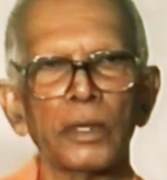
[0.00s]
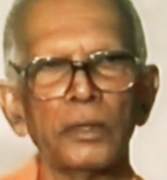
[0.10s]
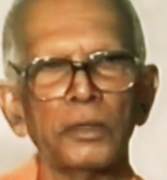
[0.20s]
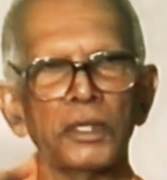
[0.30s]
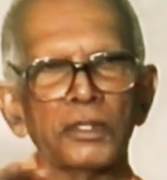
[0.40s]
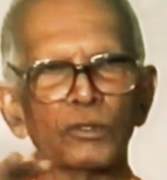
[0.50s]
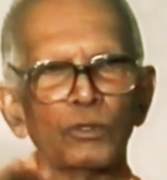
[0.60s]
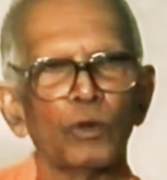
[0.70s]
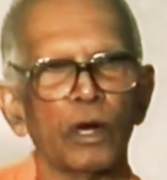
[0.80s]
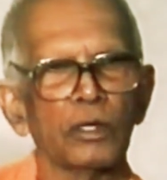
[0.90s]
in these
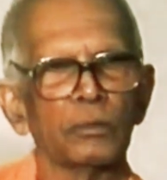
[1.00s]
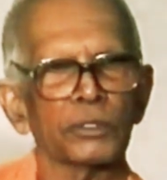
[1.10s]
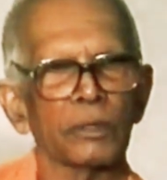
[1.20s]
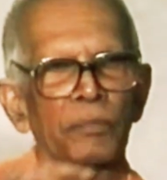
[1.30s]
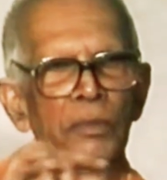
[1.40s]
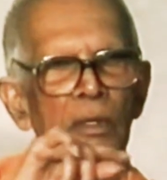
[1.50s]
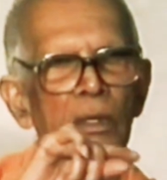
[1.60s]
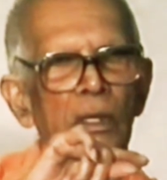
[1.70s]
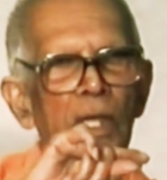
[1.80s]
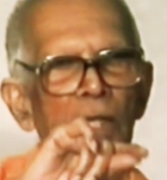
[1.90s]
two volumes,
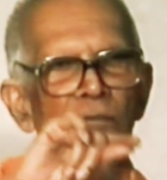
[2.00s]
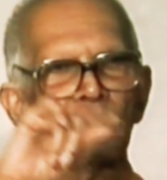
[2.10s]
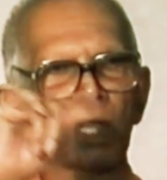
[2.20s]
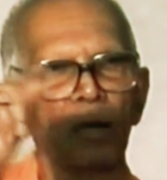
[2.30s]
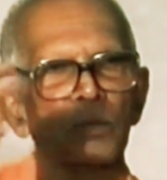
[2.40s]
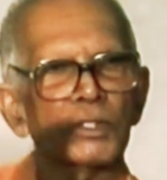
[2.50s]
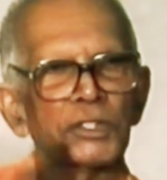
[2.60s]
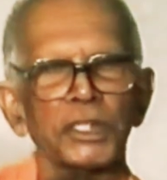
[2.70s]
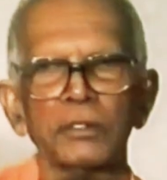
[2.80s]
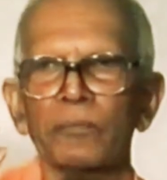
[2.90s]
Life of
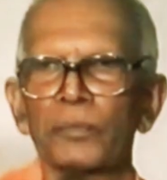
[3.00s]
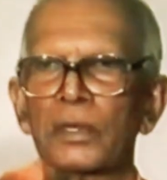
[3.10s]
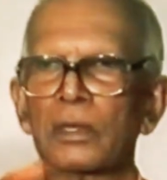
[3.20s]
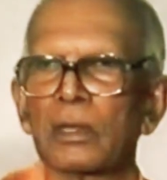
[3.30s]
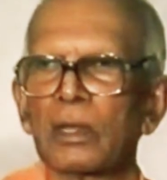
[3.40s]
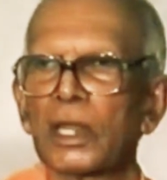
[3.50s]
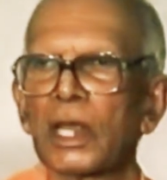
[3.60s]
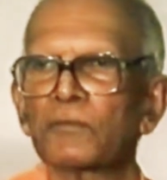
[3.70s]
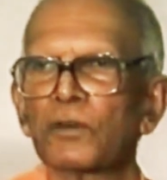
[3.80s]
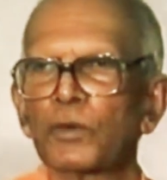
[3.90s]
Ramakrishna,
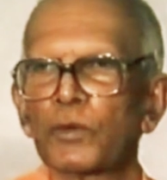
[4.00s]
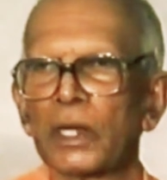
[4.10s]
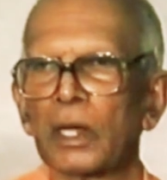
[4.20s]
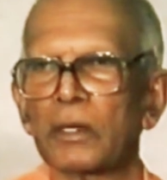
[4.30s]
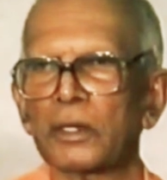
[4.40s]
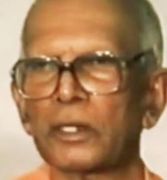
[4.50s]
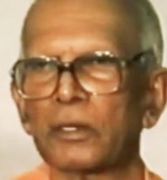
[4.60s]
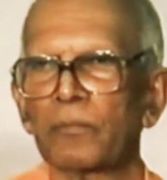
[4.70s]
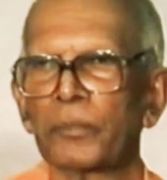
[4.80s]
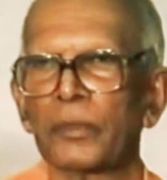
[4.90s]
Life of
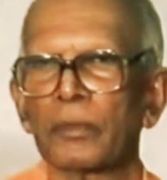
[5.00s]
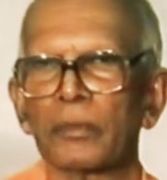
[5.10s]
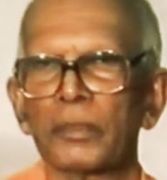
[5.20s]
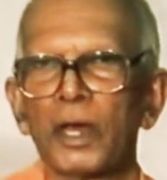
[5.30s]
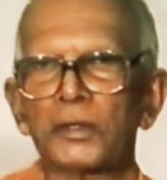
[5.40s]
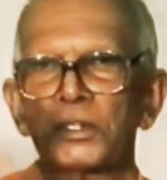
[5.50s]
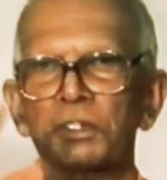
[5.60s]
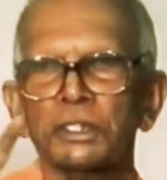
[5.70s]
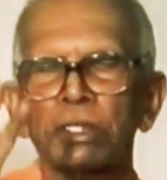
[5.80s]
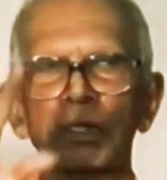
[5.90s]
Vivekananda. That
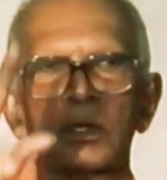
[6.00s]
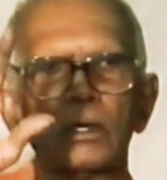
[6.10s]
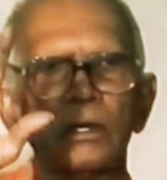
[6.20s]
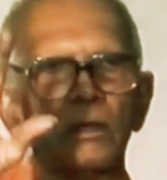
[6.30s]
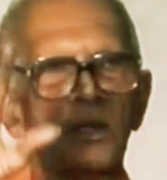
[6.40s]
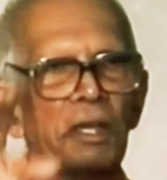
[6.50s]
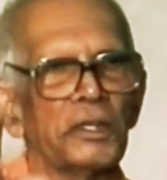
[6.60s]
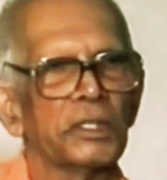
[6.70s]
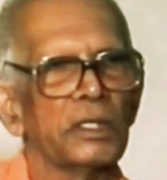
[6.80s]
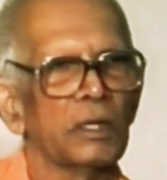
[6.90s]
is the
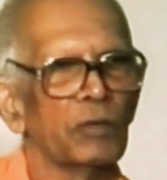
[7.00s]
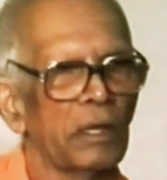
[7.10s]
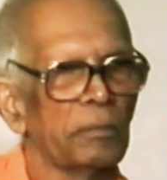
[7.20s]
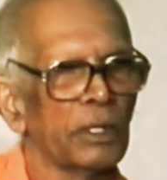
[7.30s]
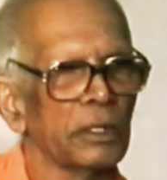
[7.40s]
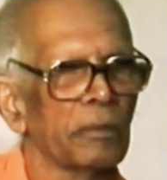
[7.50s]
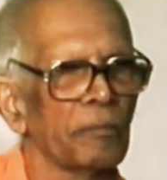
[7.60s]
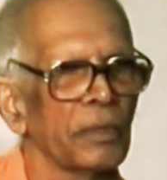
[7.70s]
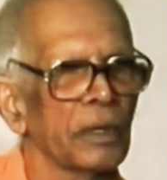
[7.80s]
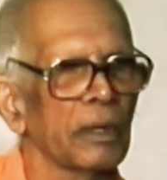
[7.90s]
later development.
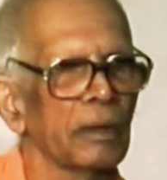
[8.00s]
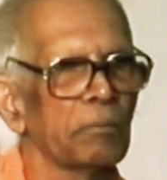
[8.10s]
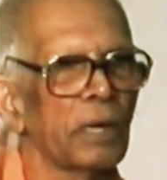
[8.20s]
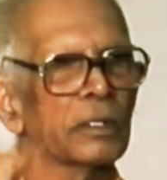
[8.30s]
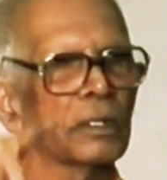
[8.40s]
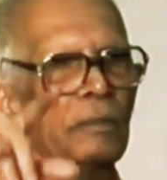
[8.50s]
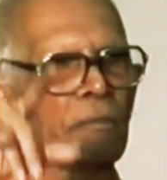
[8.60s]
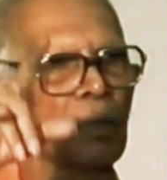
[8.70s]
But